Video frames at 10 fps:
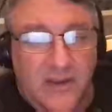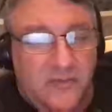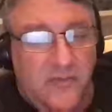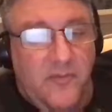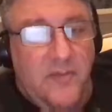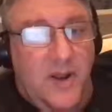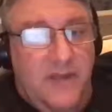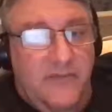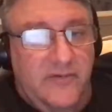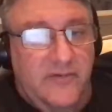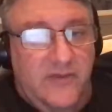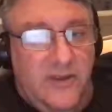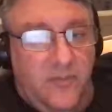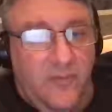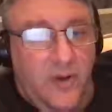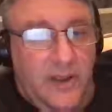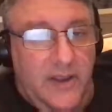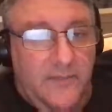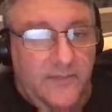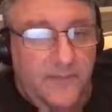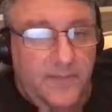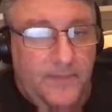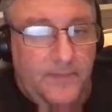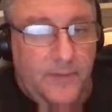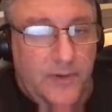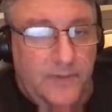Some of them I might even just give away, but